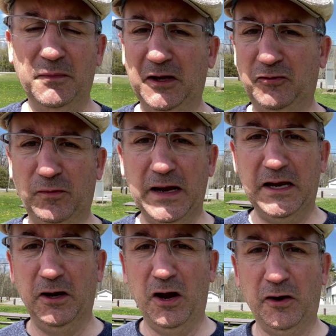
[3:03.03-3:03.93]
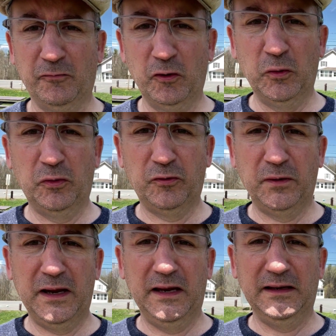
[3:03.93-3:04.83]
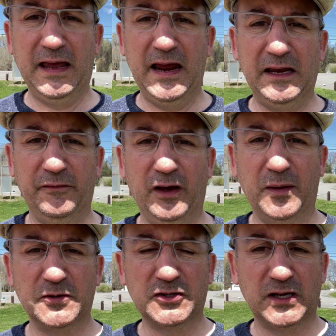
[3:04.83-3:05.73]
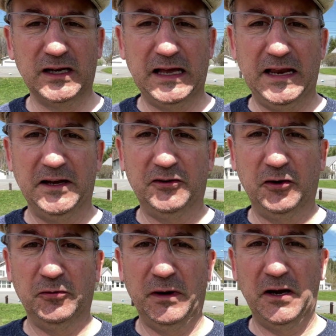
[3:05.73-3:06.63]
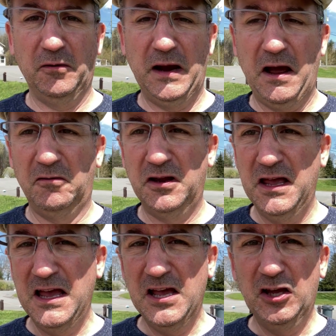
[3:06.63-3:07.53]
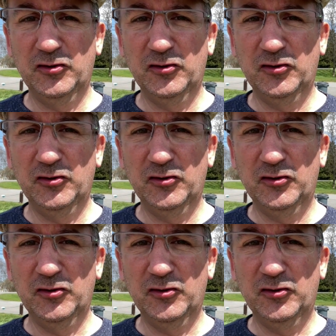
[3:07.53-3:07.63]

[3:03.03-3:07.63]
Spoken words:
It's right here on Route 3 in Cadyville. I'm just going to kind of turn right around.